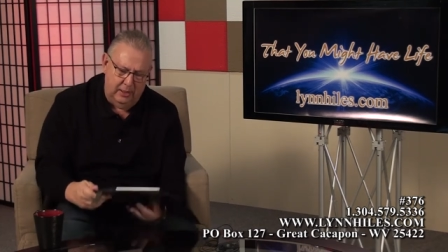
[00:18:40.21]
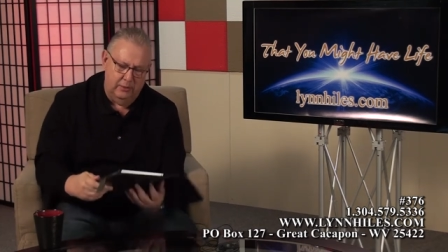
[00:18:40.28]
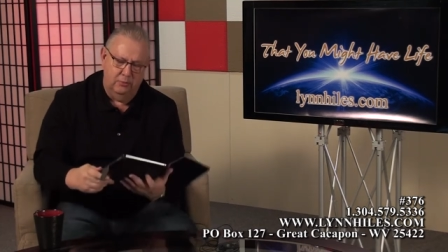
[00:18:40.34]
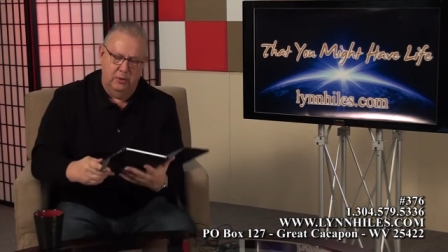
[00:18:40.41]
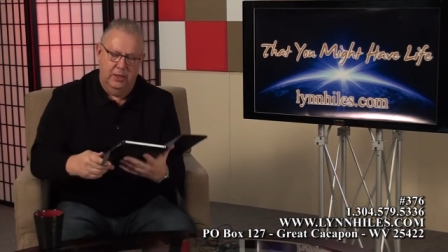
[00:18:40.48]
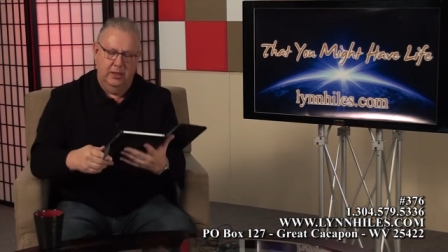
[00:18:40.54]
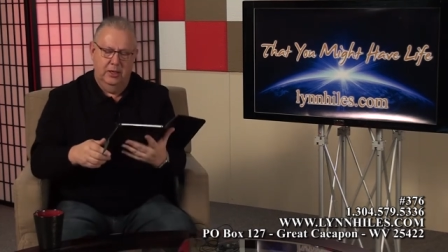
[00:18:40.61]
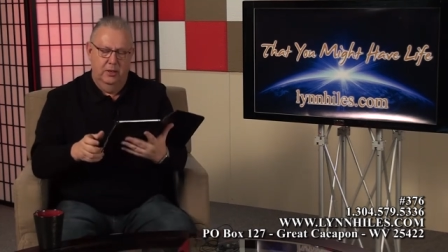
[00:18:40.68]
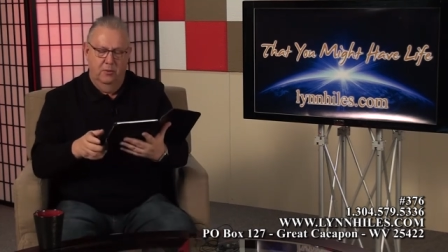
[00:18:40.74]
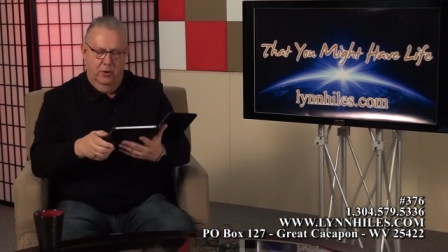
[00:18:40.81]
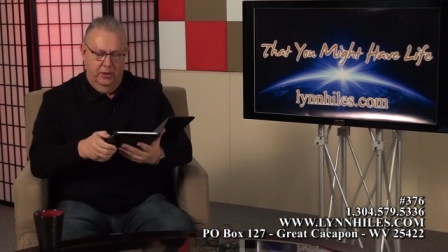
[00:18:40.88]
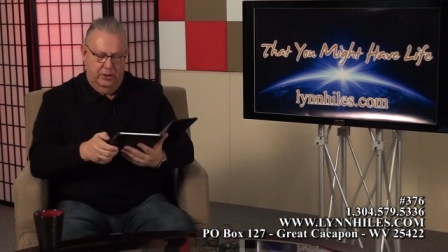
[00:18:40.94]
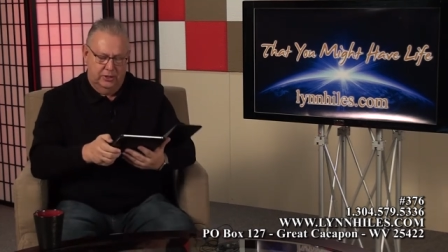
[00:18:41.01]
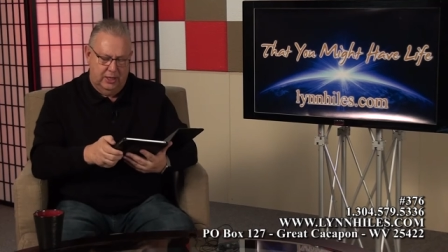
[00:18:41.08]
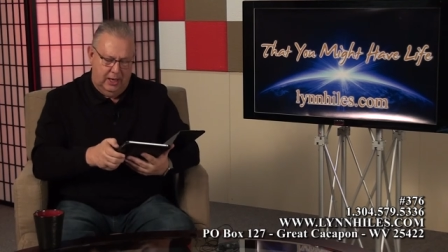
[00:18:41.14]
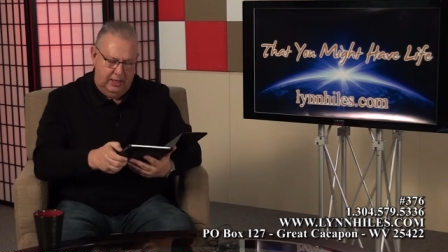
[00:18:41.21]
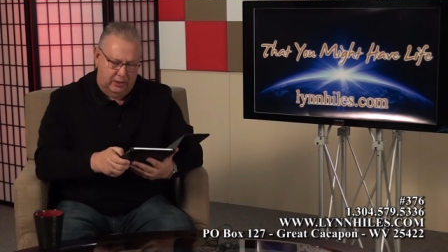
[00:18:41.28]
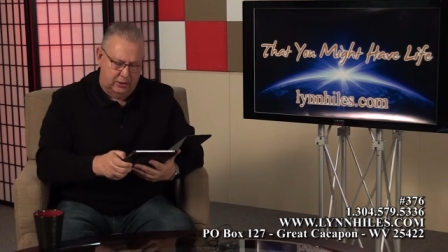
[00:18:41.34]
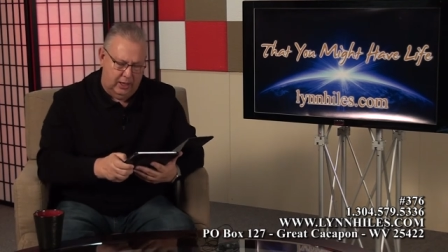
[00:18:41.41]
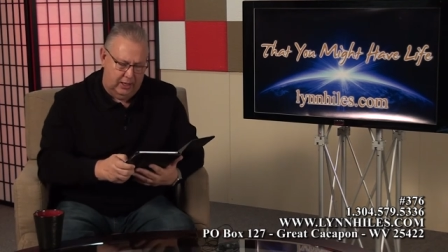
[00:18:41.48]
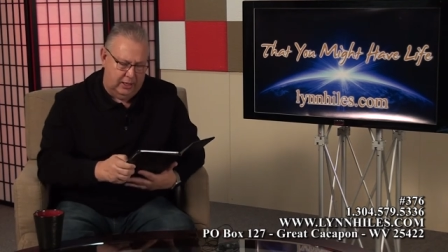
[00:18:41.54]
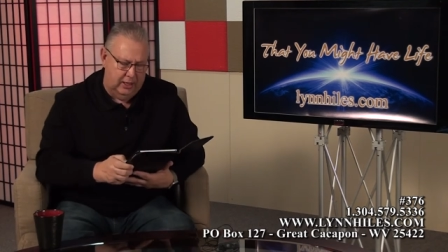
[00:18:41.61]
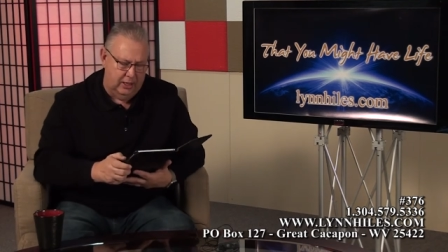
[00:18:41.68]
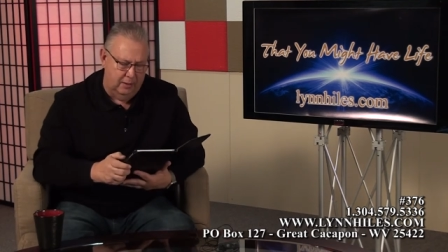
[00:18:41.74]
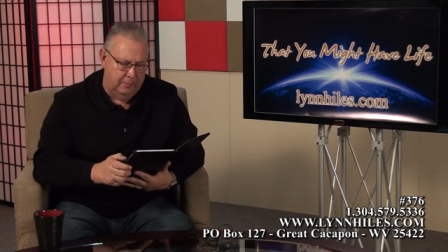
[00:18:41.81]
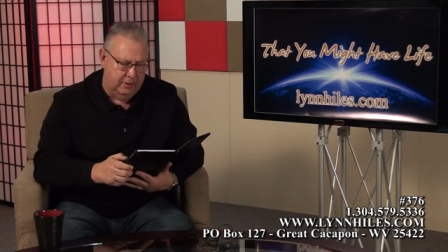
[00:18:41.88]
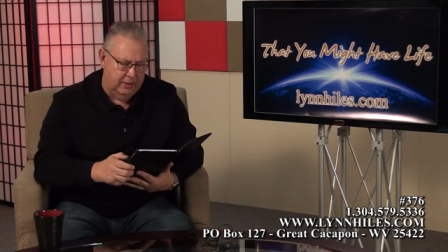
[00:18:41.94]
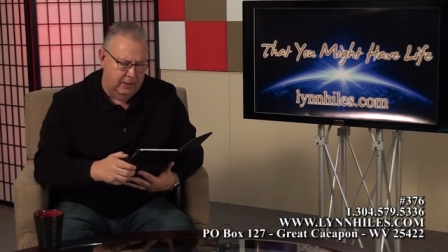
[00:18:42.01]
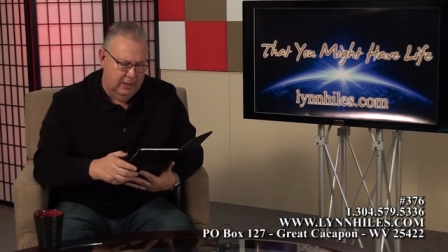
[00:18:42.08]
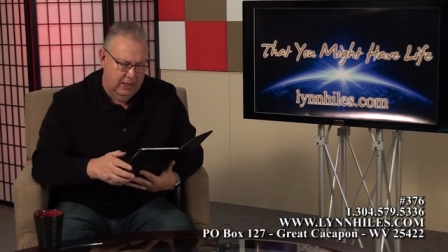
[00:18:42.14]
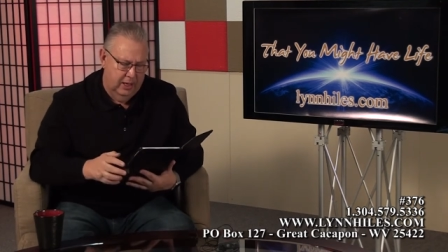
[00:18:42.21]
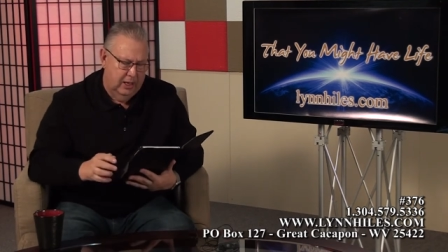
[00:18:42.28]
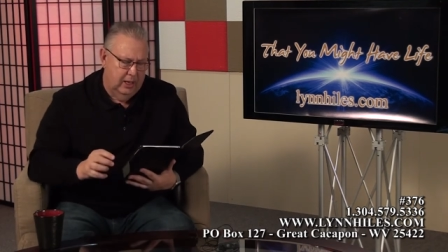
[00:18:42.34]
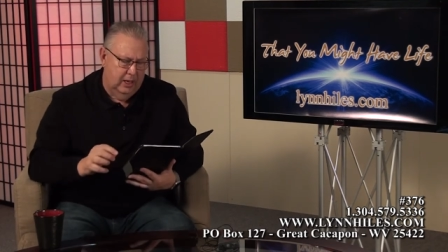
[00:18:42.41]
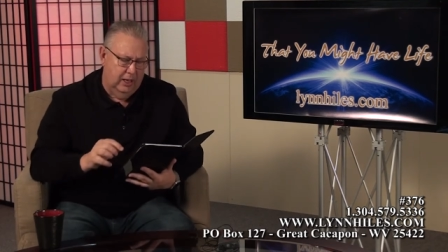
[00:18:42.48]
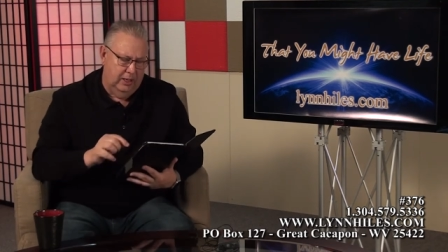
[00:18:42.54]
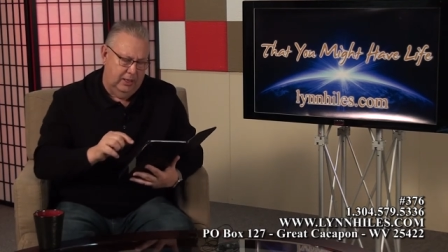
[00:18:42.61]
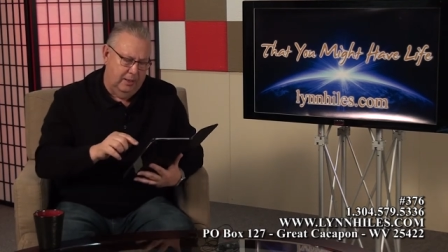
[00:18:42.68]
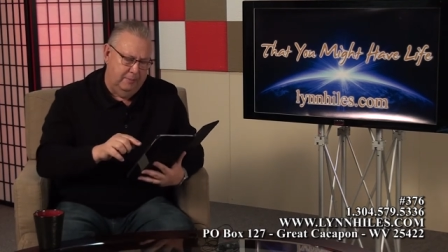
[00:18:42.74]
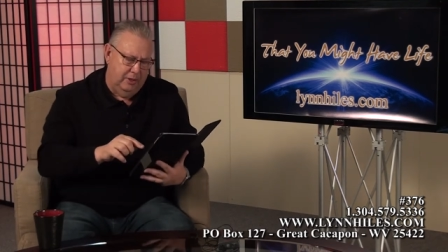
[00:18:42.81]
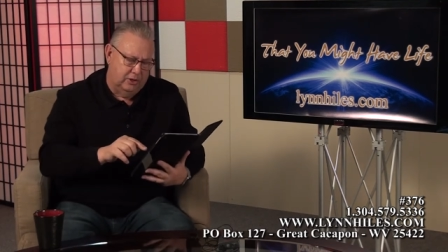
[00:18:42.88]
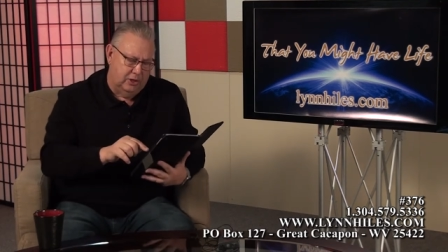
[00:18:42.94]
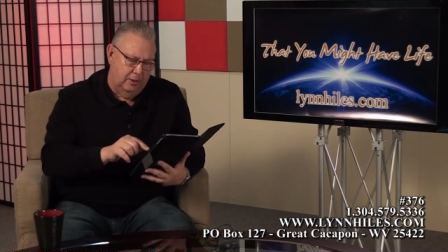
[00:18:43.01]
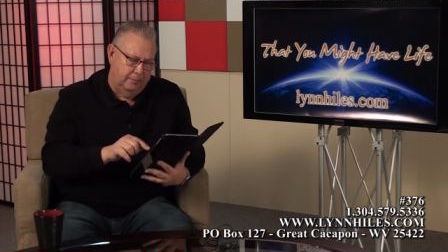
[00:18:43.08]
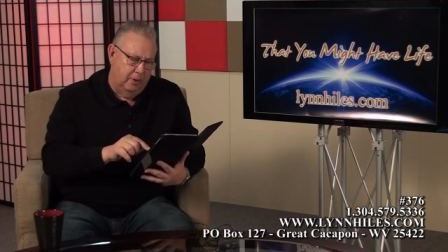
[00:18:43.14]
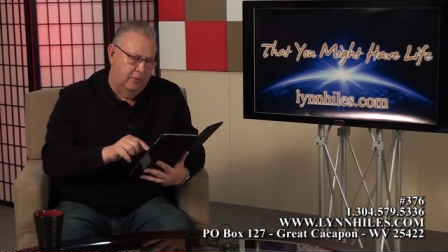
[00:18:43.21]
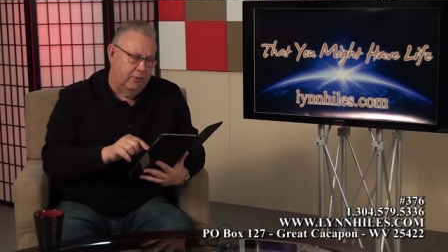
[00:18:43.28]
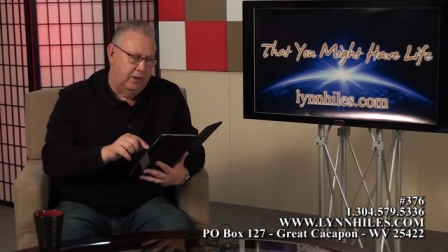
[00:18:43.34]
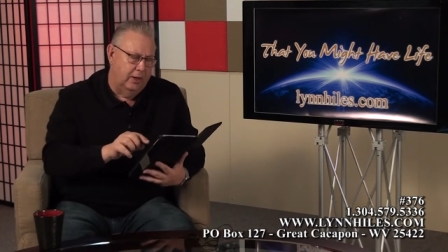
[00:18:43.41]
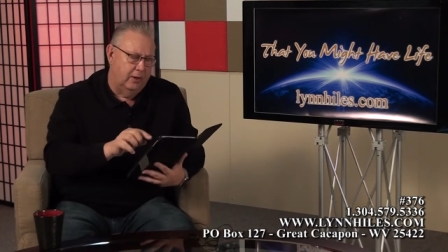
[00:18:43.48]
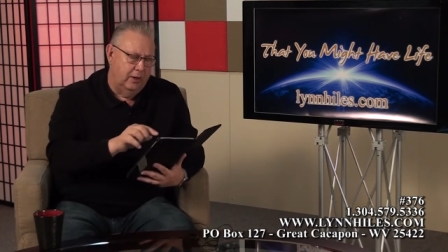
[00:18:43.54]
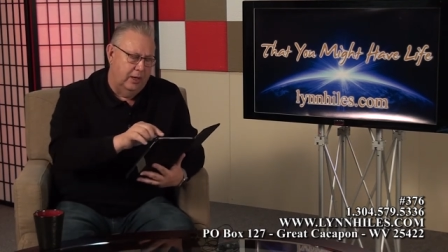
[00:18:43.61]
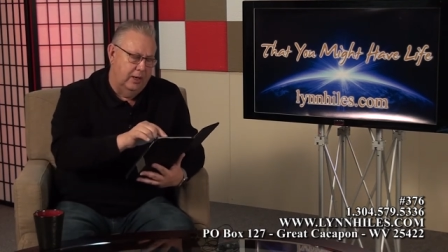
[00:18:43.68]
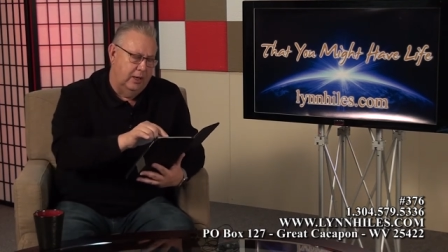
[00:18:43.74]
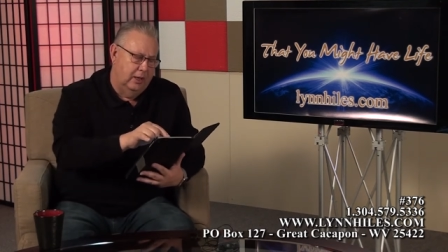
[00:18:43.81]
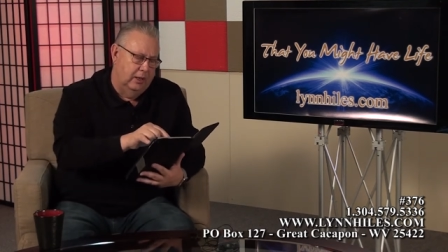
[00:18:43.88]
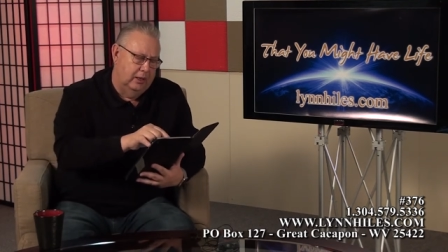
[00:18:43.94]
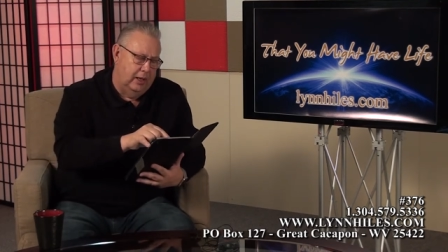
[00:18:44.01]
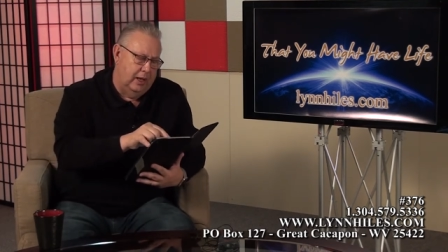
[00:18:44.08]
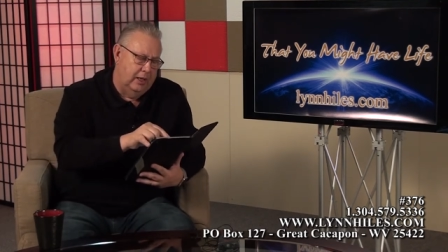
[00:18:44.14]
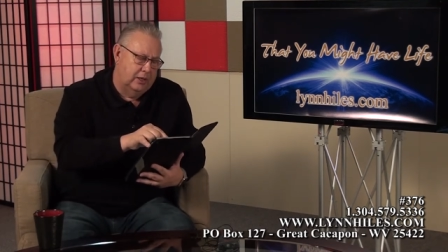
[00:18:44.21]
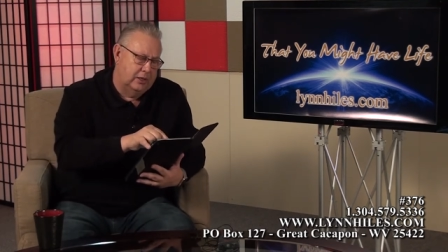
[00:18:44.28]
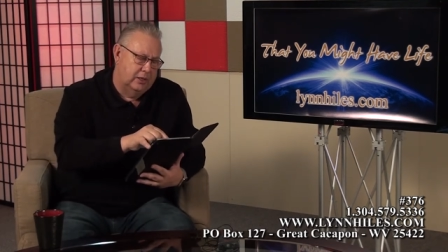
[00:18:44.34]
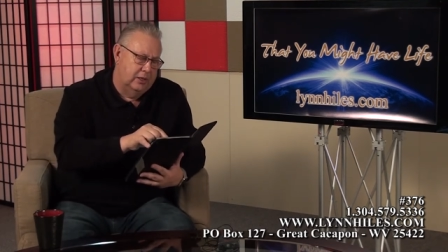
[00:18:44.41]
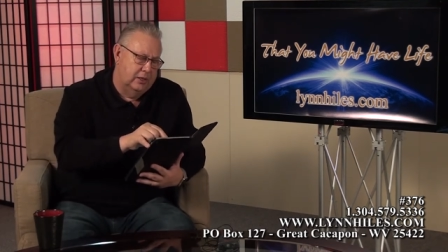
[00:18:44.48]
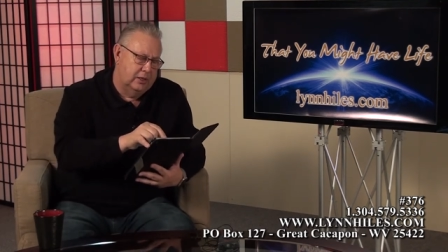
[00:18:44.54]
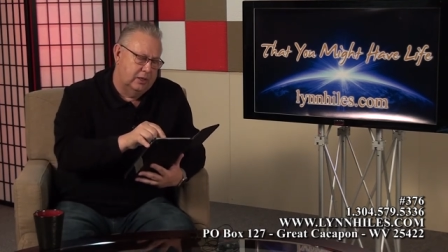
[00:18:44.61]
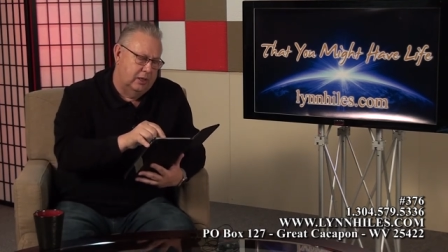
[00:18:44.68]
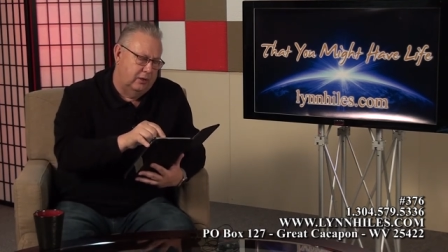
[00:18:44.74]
I really didn't want to sidetrack here, but uh, let me jump over here in Galatians,